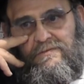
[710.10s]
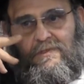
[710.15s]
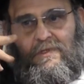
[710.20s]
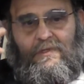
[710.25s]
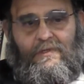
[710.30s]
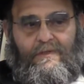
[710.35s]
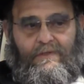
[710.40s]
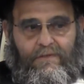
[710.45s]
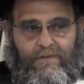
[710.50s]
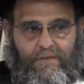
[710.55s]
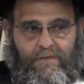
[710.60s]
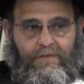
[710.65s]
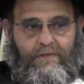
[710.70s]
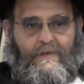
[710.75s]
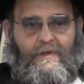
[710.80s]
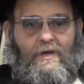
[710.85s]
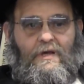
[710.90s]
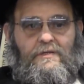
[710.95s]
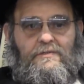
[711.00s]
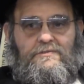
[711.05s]
that
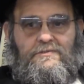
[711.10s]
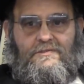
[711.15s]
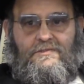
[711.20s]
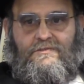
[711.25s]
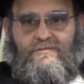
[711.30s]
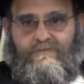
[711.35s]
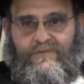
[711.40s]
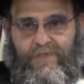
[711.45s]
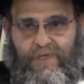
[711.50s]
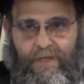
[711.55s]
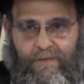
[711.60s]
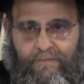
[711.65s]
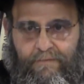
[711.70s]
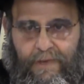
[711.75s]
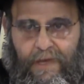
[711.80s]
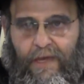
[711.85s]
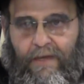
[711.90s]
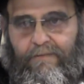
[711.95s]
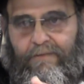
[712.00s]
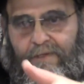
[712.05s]
I just came
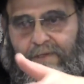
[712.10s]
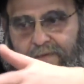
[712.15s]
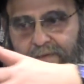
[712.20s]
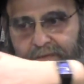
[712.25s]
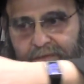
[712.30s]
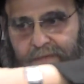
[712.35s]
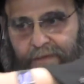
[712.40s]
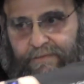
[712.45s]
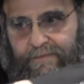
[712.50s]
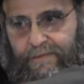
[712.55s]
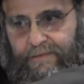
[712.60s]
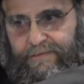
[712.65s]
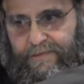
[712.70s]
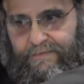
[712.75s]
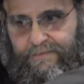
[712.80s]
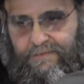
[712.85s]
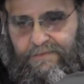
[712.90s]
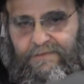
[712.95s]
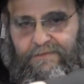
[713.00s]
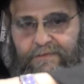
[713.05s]
back because
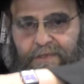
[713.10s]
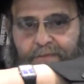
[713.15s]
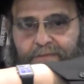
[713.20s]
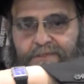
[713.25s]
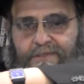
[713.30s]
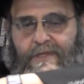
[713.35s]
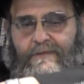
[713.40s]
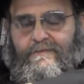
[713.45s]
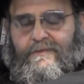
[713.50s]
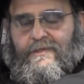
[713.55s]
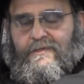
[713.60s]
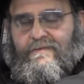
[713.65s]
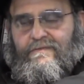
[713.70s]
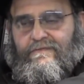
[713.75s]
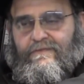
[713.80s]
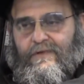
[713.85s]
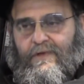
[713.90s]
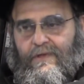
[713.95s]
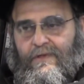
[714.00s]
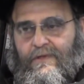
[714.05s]
the Rebbe sent me
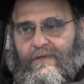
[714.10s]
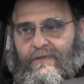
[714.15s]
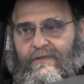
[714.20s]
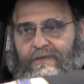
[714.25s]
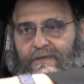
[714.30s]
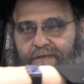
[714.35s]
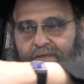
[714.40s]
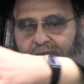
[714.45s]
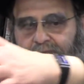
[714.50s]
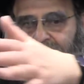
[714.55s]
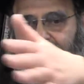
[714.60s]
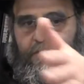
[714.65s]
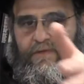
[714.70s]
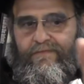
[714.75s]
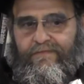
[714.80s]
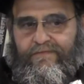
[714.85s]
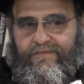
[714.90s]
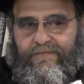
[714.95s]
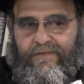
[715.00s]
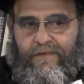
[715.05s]
to Vienna to
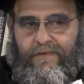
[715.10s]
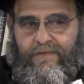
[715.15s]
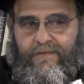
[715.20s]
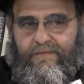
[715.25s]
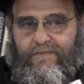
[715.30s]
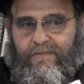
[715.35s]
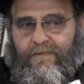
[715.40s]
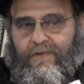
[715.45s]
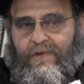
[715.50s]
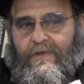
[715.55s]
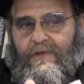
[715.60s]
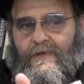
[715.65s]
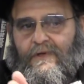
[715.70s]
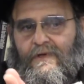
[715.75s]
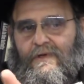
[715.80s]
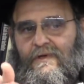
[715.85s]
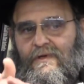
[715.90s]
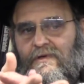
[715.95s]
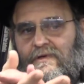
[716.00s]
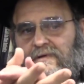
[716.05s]
give uh,
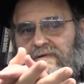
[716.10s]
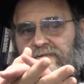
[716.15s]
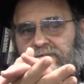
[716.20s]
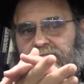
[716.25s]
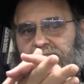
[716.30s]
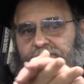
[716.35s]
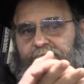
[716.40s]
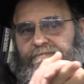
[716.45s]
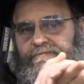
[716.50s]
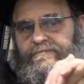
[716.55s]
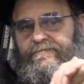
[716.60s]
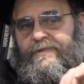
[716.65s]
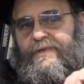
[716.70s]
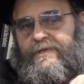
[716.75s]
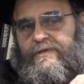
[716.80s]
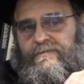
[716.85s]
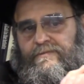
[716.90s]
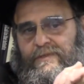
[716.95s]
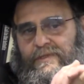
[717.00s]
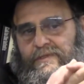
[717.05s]

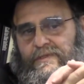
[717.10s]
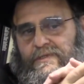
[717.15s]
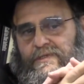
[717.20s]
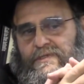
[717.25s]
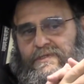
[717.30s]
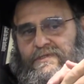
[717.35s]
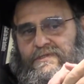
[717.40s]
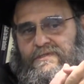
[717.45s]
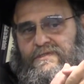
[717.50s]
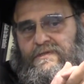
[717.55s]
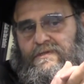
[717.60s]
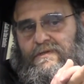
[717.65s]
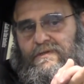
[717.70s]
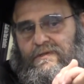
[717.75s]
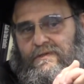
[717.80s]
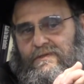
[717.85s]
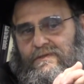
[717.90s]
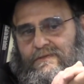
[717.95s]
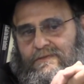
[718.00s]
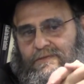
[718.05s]
Biedermann his uh,
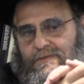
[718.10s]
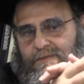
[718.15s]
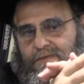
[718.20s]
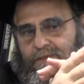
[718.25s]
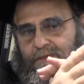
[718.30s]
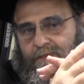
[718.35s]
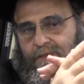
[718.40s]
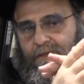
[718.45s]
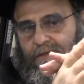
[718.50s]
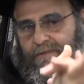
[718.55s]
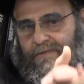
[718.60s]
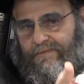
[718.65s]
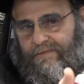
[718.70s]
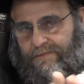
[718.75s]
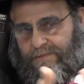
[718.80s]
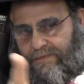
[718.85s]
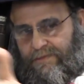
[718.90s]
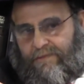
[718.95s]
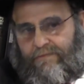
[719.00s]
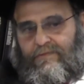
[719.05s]
the
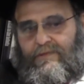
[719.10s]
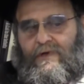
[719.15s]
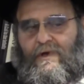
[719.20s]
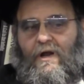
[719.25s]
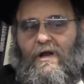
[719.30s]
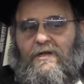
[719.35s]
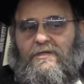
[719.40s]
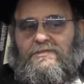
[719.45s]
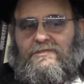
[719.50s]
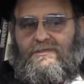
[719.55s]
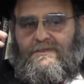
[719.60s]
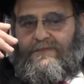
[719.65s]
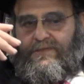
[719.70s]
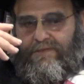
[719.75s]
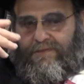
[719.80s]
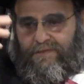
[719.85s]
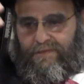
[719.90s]
regards and